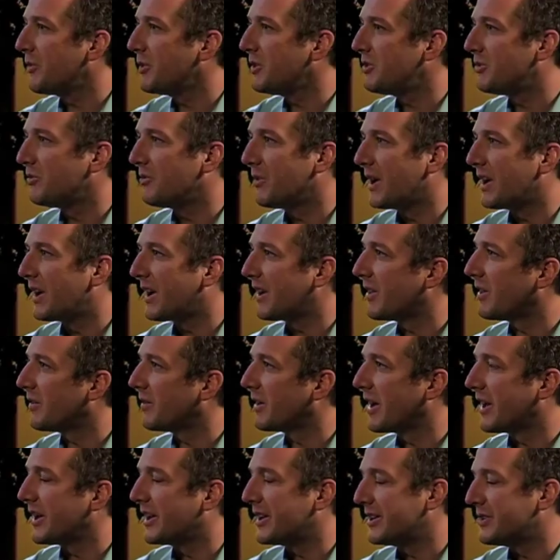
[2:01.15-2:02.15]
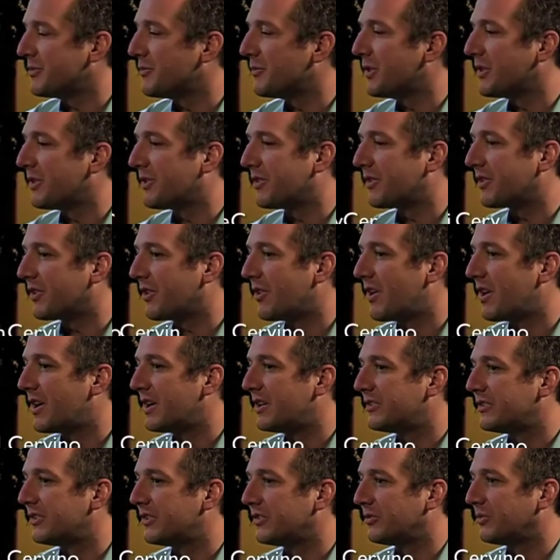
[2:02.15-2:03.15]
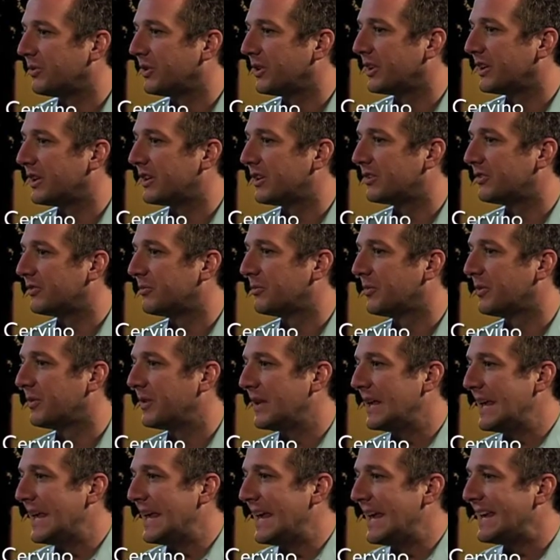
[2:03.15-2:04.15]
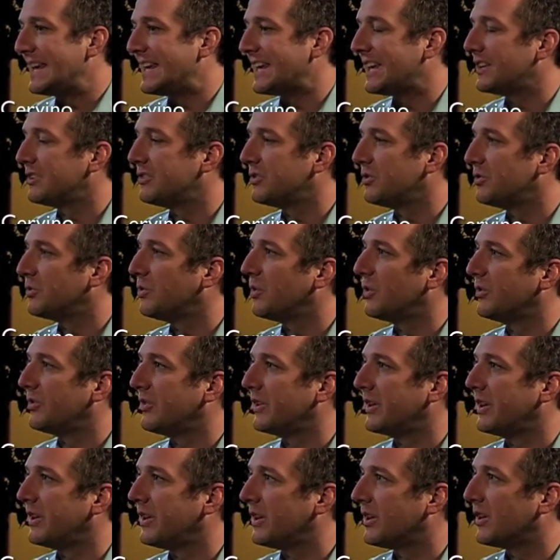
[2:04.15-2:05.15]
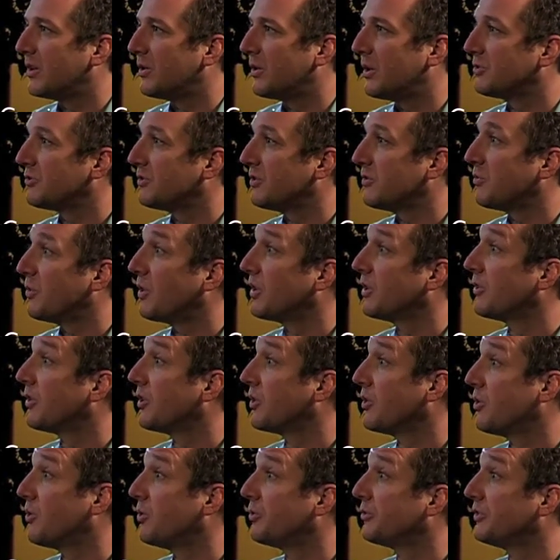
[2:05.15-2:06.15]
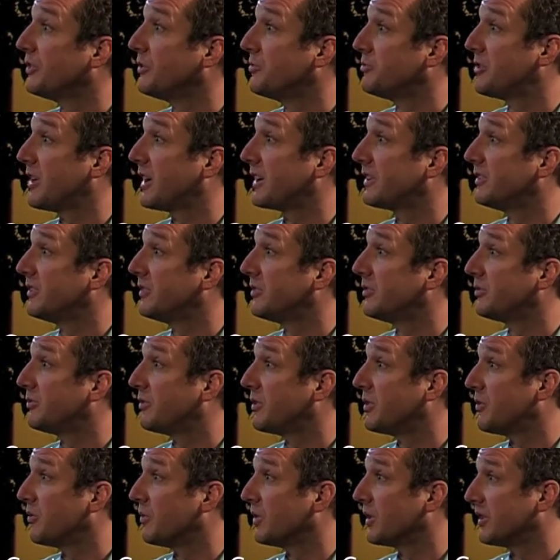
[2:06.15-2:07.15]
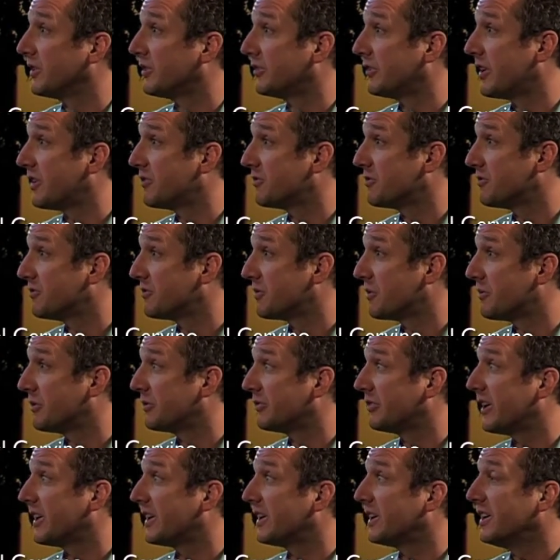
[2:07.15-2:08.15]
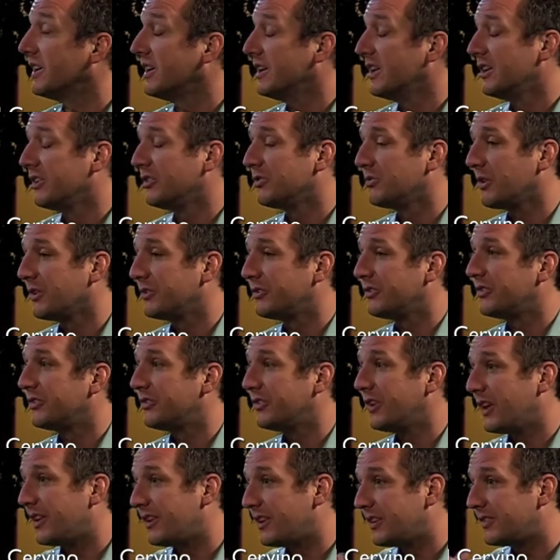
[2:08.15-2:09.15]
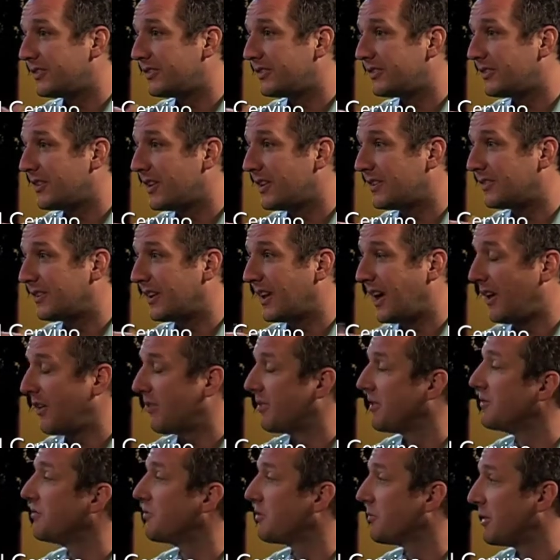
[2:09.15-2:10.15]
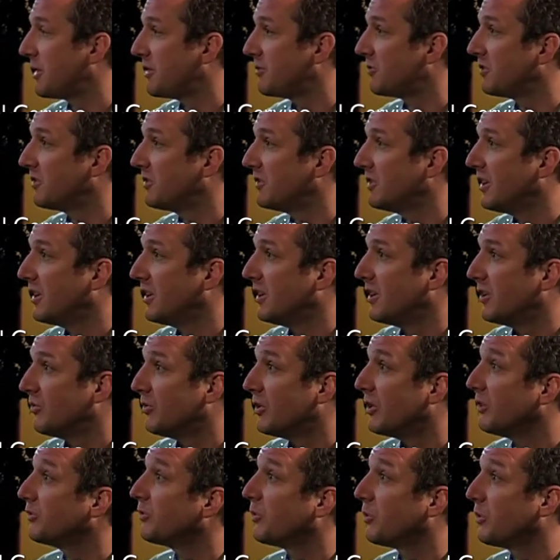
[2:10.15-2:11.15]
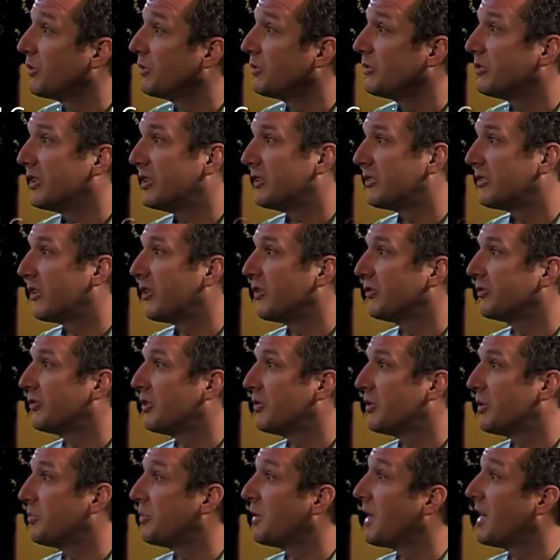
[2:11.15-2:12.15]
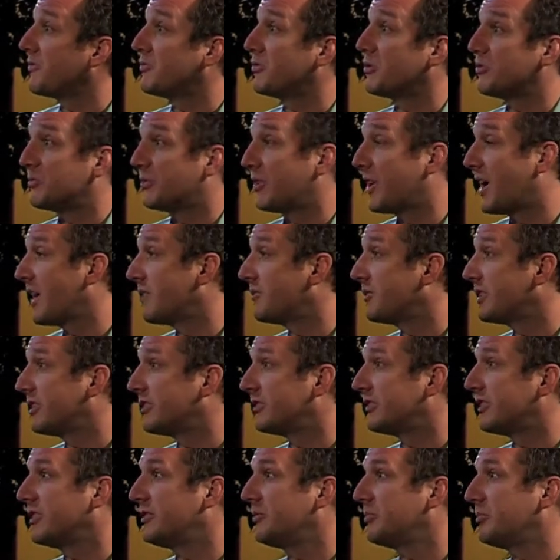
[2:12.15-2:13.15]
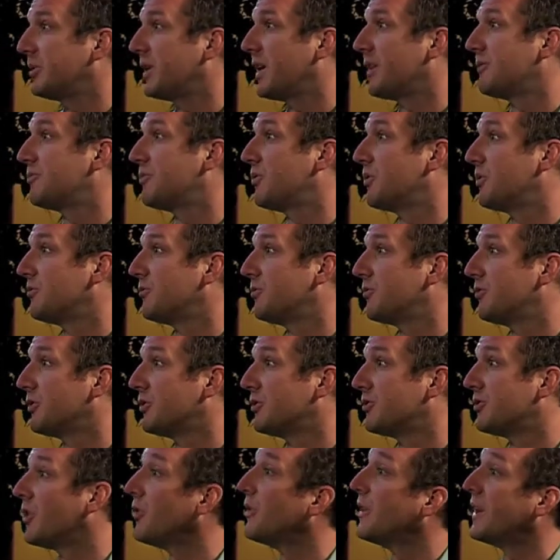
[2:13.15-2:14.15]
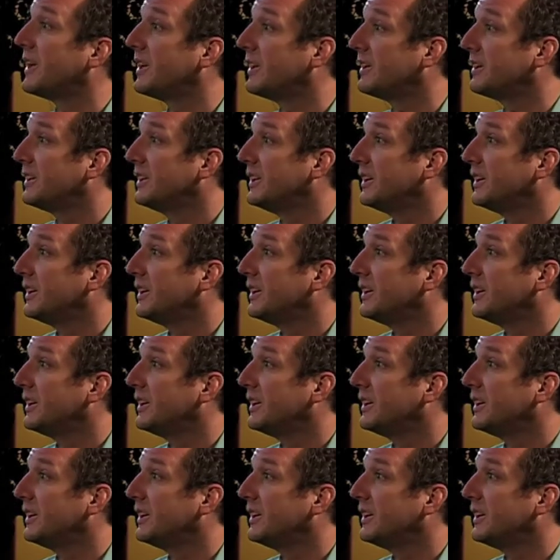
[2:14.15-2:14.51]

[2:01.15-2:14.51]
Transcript: we do right out of the gate with clients is really get into the question of what are the goals and objectives for the organization from the site. As Rusty said, it's a health information resource. It's also a platform for advocacy, platform for donating.